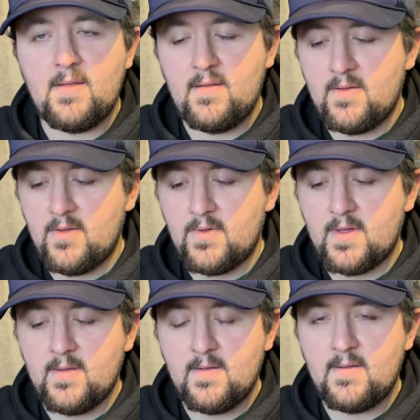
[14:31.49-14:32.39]
So
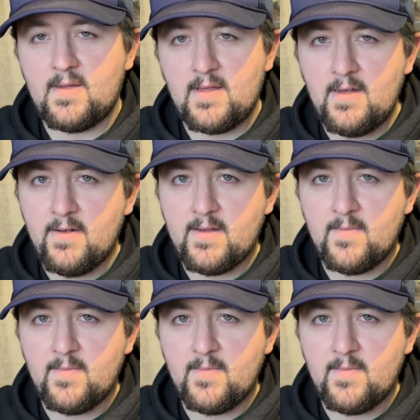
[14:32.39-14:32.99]
steel is a